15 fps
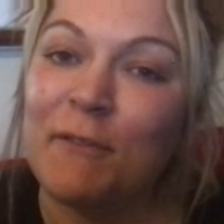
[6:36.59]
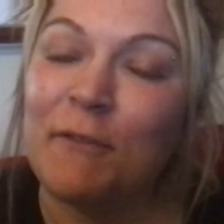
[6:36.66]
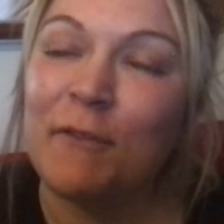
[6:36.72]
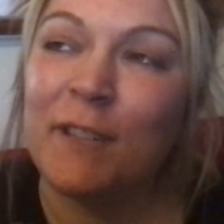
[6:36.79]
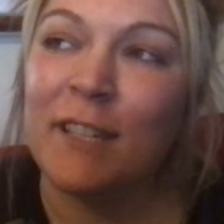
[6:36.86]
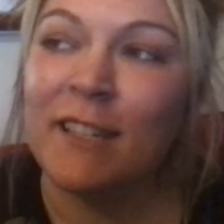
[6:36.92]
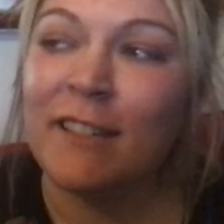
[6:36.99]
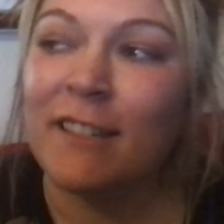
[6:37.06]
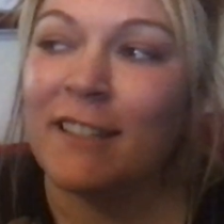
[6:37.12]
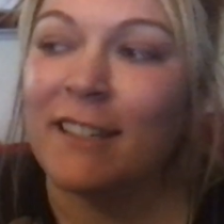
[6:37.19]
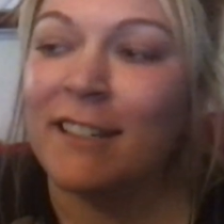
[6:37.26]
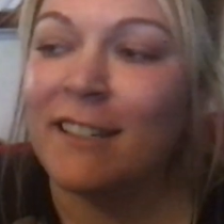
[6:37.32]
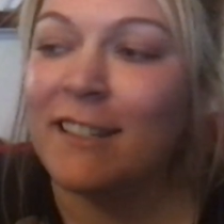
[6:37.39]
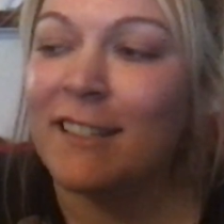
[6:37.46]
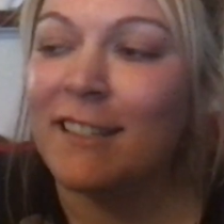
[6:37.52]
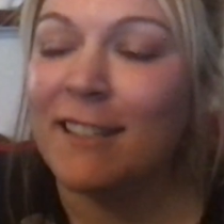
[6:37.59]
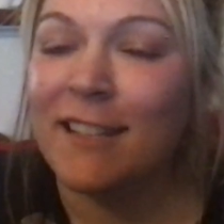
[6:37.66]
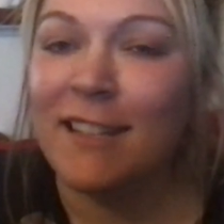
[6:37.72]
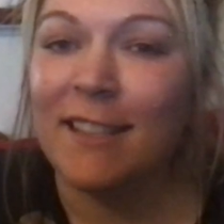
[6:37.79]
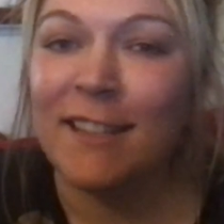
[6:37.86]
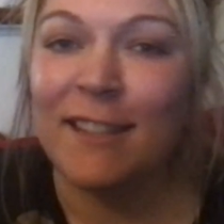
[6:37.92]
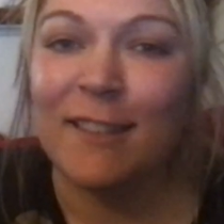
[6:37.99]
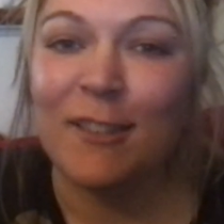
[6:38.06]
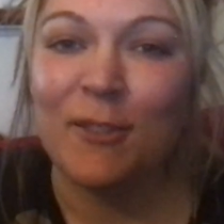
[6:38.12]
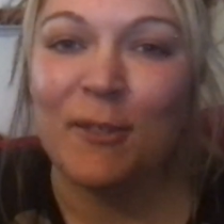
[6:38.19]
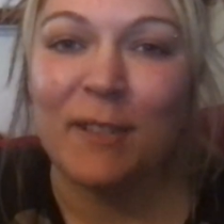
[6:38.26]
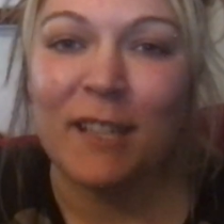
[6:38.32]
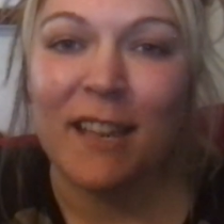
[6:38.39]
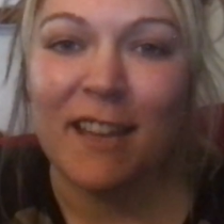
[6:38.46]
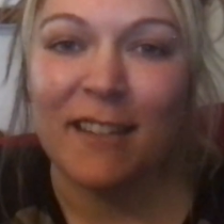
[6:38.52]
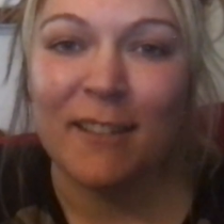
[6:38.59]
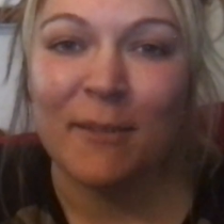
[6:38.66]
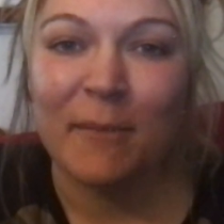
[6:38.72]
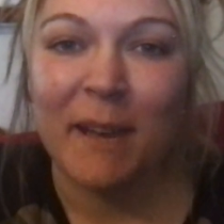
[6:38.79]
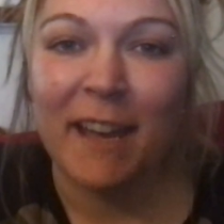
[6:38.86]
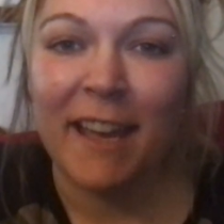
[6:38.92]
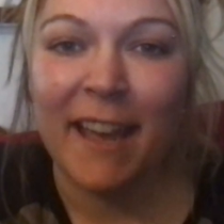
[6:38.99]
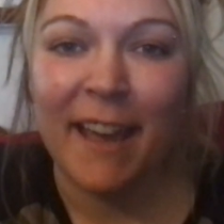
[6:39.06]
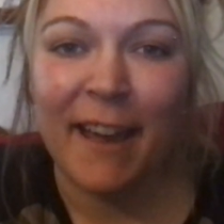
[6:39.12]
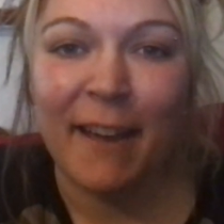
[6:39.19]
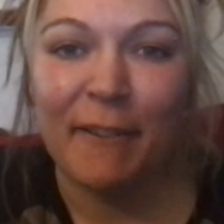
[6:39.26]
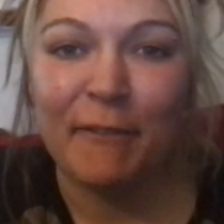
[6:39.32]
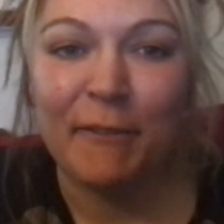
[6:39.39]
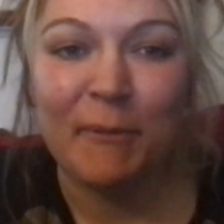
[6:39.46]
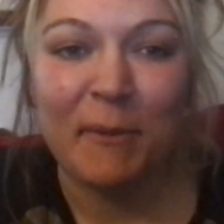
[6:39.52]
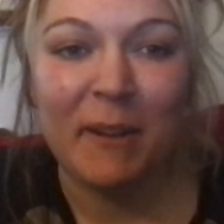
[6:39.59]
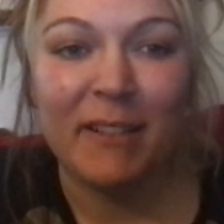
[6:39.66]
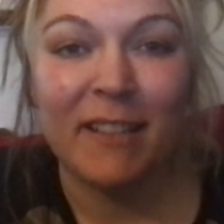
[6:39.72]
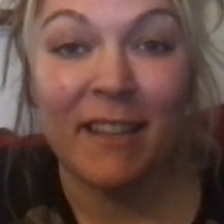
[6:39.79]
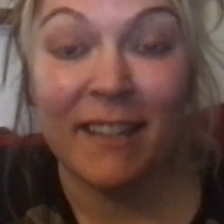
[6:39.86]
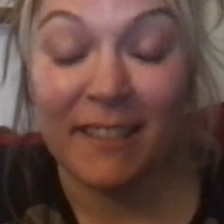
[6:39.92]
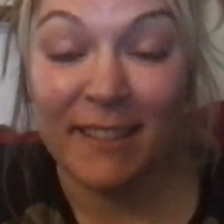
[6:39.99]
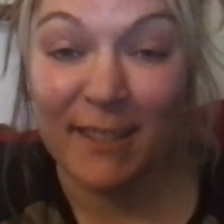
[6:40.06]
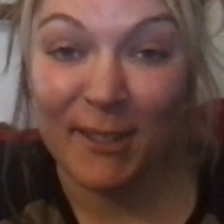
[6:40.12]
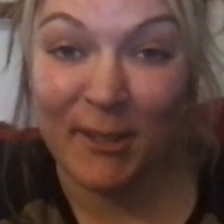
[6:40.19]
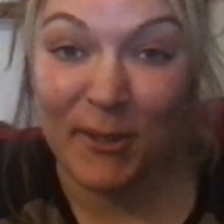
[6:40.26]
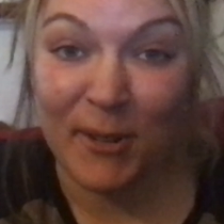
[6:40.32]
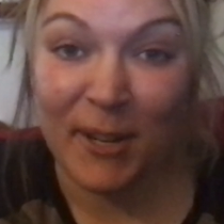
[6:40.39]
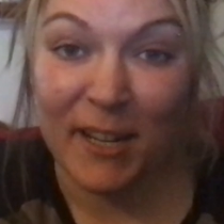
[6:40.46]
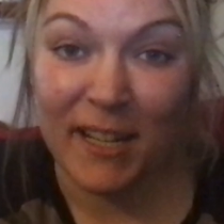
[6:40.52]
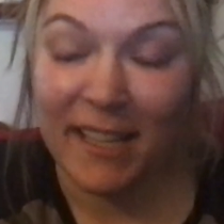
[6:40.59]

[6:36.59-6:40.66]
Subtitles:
feel and see the enthusiasm I have while telling the story.